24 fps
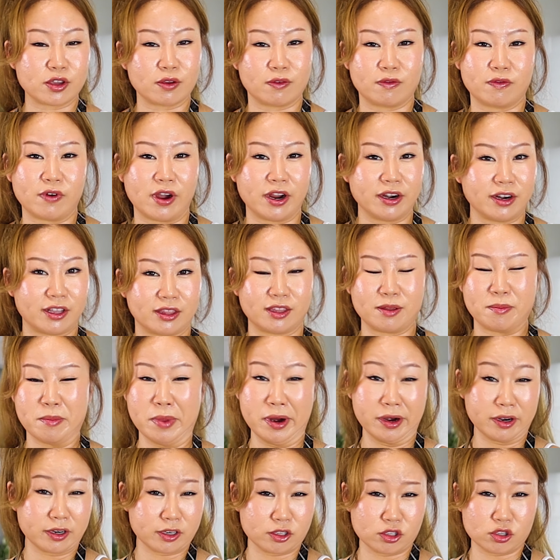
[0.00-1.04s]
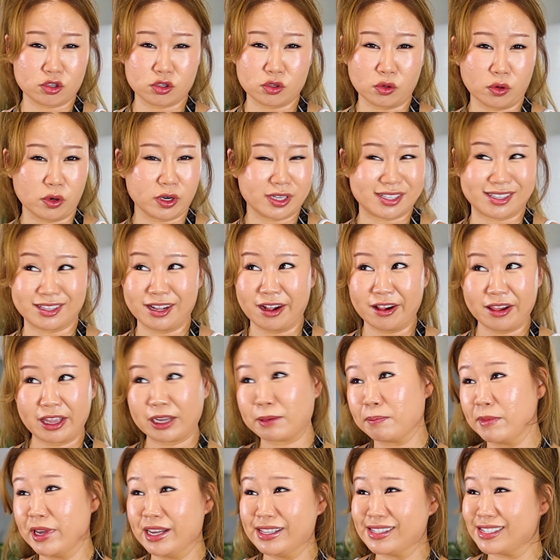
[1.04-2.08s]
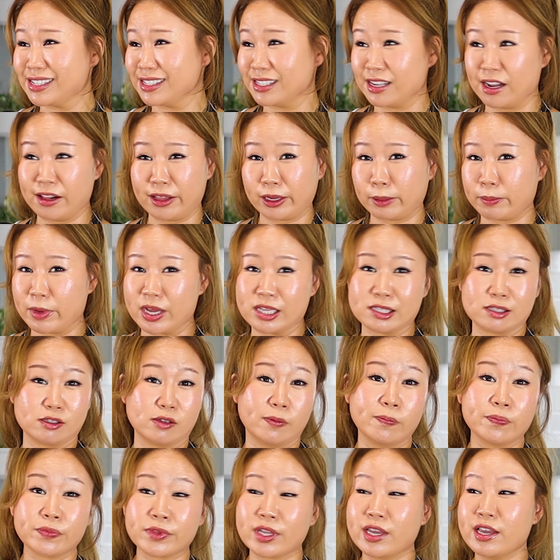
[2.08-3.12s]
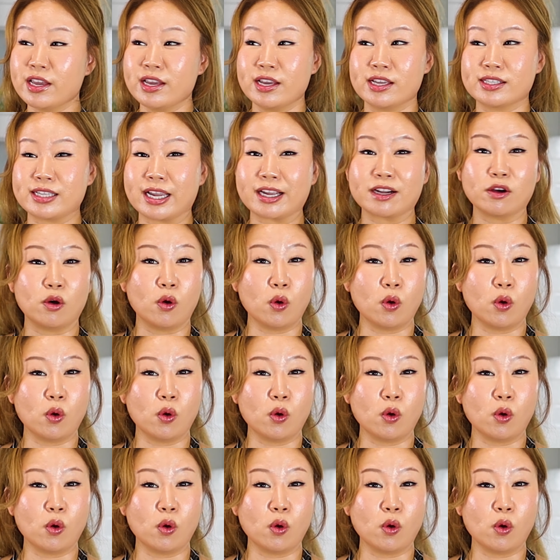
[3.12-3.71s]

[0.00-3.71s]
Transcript: you can find at the American store. It's not like mint, it's not like basil. It's like a